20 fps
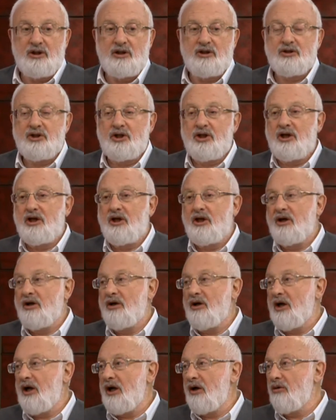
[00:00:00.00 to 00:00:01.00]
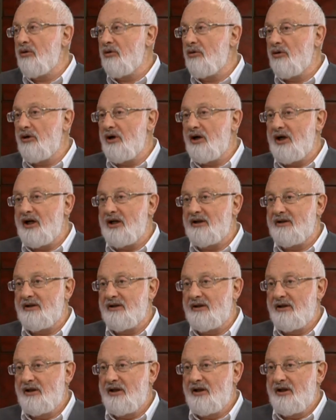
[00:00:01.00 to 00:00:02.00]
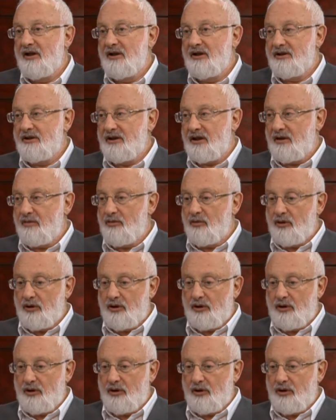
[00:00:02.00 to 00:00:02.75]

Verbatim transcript: how they enter in connection between each other.